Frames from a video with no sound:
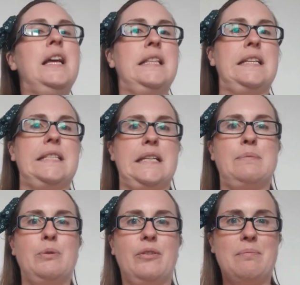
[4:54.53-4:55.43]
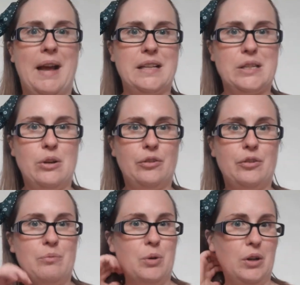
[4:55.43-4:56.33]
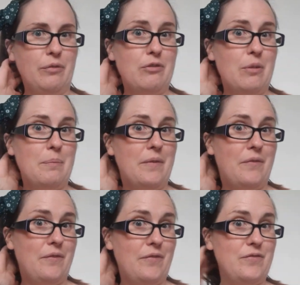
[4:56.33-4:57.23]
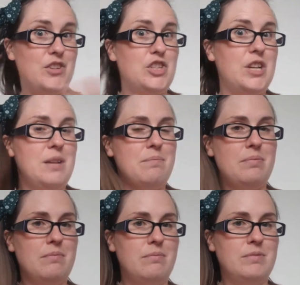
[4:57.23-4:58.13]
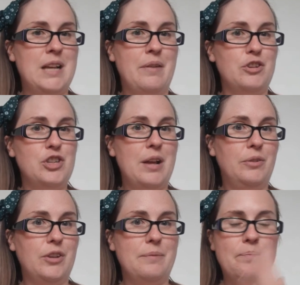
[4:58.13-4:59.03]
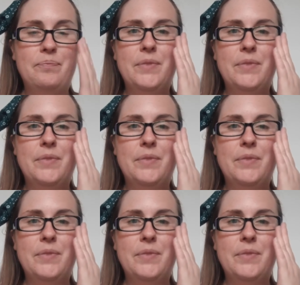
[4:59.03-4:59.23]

these 6 balls of Manx Lockton wool from the sheep down at Sheldon.